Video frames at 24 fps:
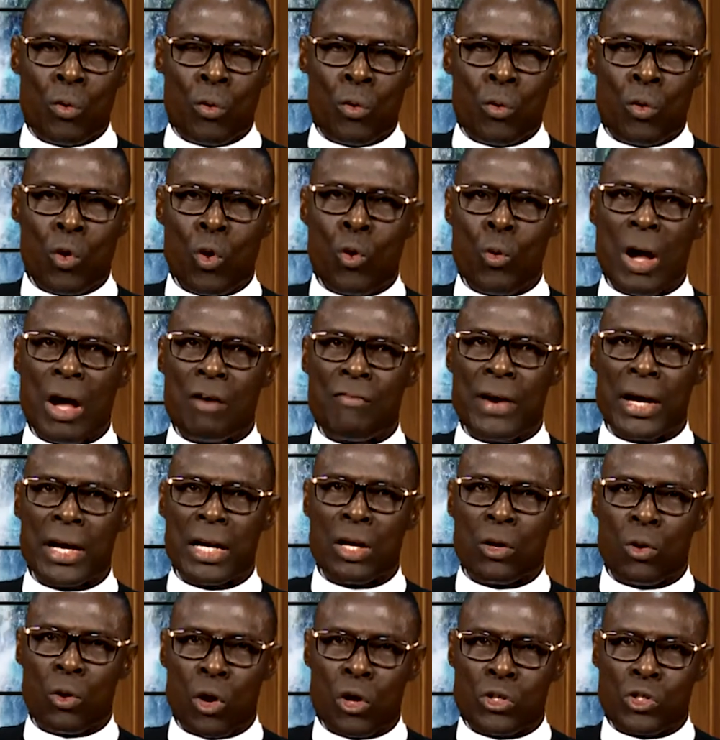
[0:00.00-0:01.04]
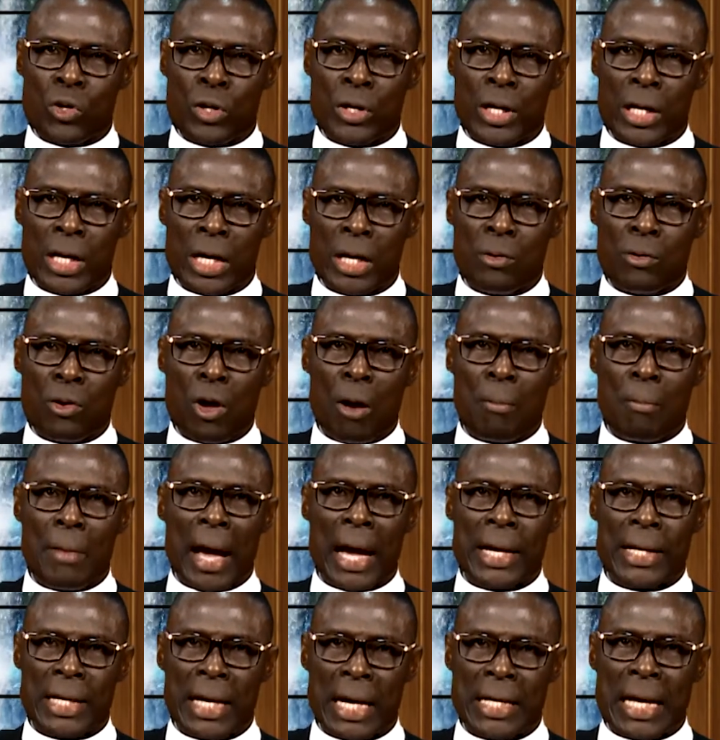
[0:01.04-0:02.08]
who were very close to the kingdom
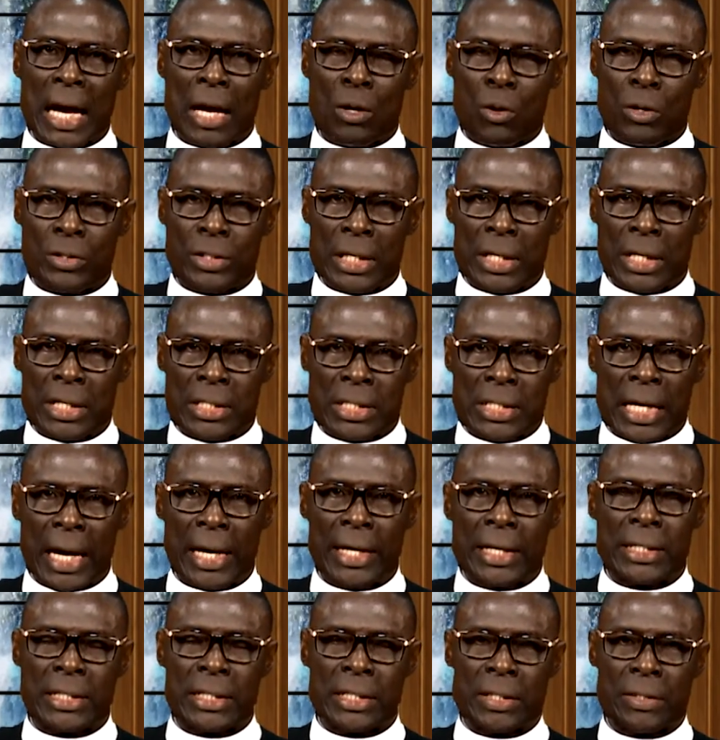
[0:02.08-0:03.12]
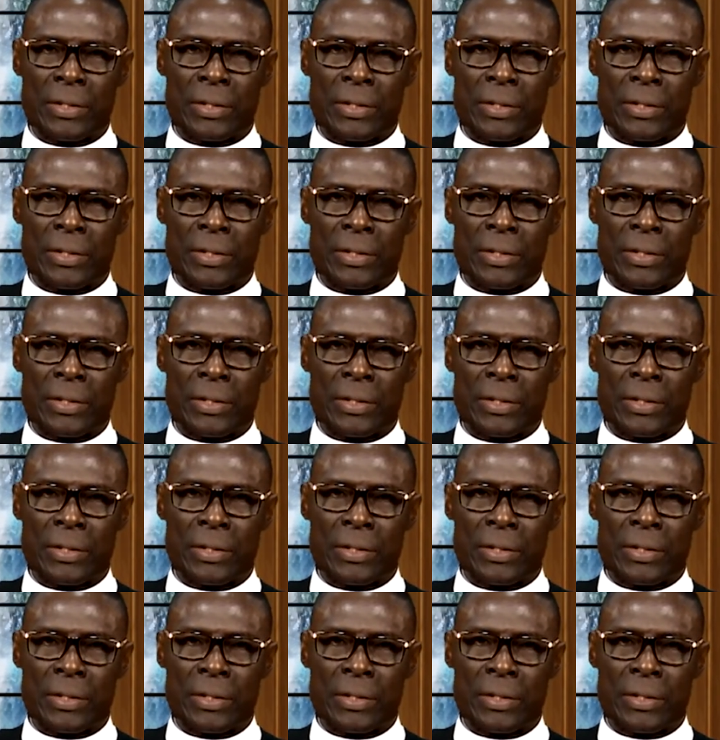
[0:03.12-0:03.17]
and yet are not inside.